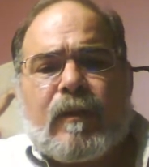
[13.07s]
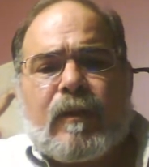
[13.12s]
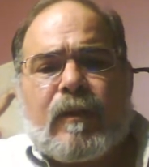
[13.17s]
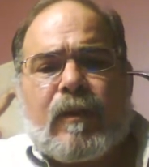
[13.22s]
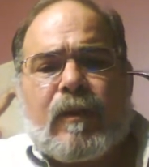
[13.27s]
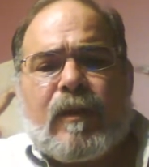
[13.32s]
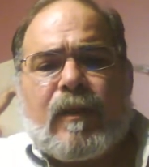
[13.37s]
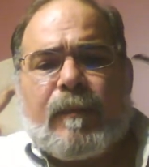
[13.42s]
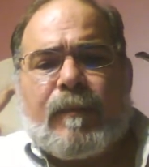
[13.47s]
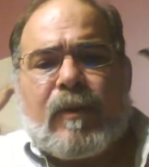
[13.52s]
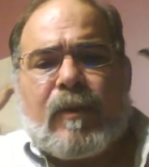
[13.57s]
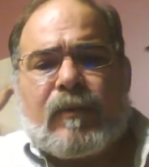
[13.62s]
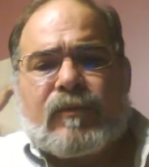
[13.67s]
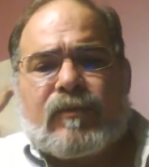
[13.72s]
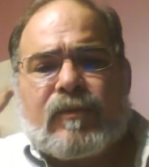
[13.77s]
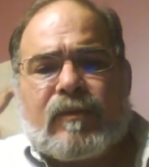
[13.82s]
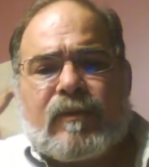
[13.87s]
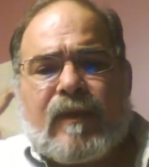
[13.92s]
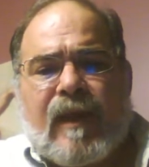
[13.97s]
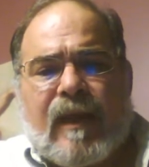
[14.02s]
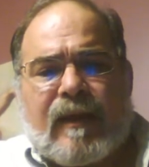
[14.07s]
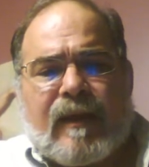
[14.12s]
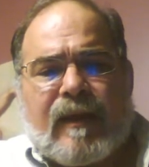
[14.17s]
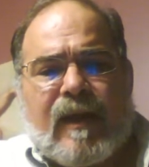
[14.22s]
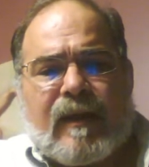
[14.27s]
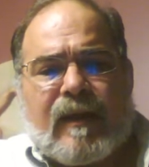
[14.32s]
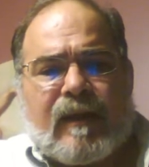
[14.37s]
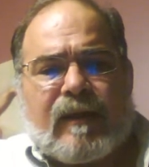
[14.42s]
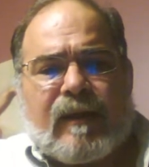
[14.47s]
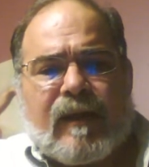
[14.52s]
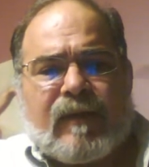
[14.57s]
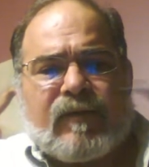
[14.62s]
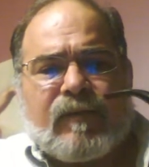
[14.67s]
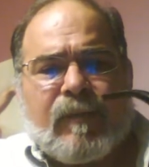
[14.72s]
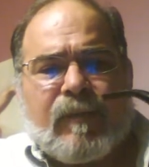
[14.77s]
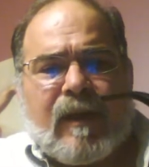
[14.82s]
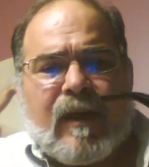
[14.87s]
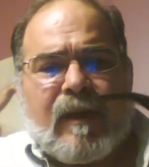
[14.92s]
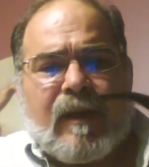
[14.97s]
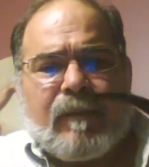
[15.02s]
know, they posted, they had gotten a nice
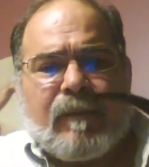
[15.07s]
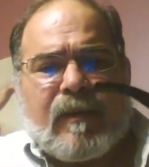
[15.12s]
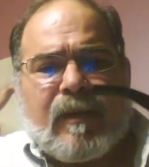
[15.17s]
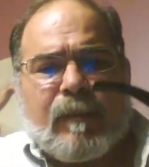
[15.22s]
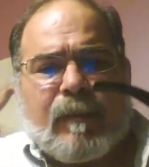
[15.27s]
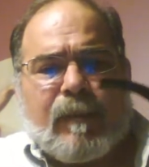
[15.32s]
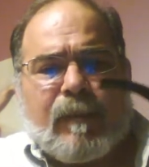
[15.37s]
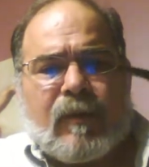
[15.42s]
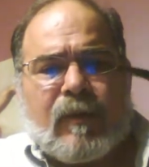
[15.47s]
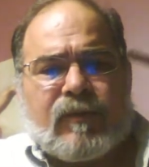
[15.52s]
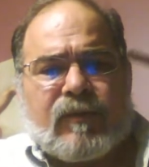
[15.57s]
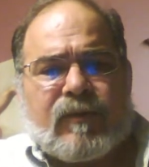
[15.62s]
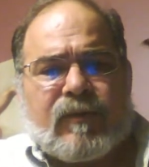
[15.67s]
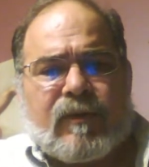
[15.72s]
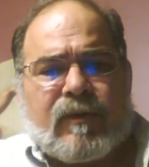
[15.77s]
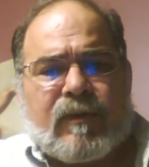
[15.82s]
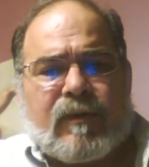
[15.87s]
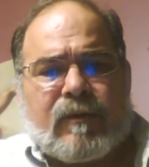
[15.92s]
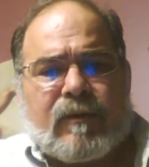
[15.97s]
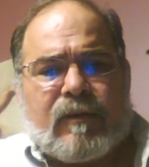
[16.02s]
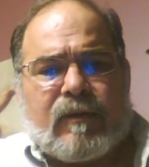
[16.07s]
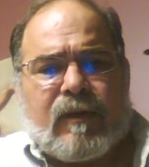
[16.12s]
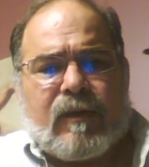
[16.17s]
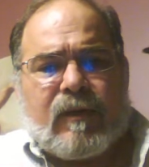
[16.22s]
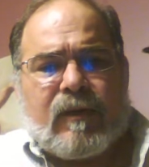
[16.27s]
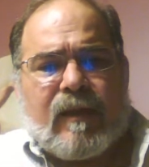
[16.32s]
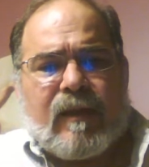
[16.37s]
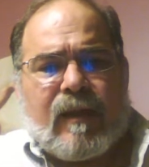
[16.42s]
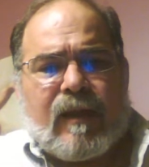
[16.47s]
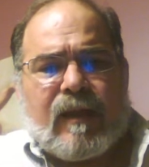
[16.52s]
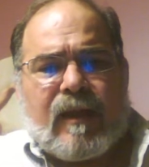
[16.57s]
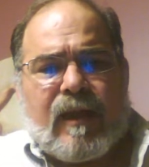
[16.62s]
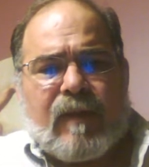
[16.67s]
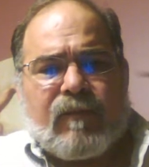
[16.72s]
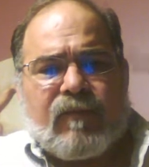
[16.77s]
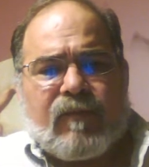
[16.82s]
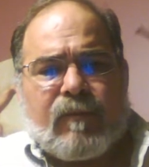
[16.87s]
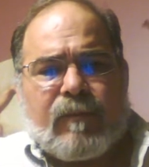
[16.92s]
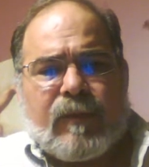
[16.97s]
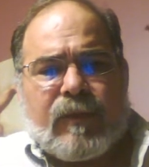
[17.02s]
pipe, and they posted, you know, how do they
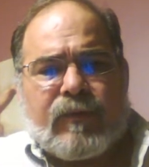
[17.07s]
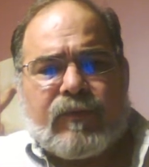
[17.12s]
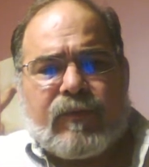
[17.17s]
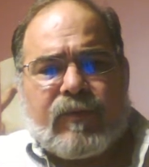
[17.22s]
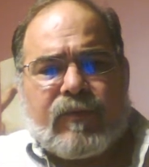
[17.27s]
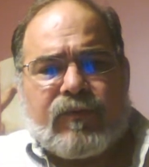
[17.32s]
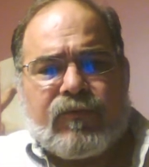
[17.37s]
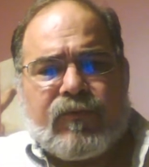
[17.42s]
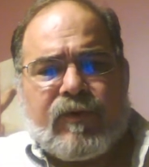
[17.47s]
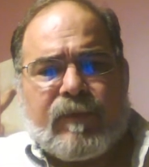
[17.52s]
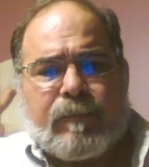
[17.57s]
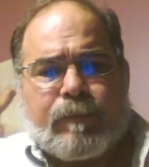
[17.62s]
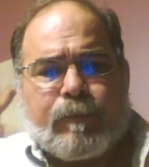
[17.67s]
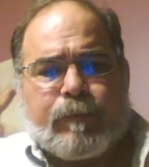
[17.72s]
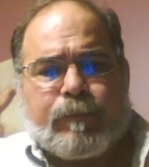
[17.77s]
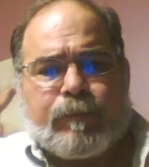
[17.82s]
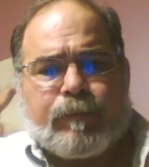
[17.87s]
keep from burning the rim?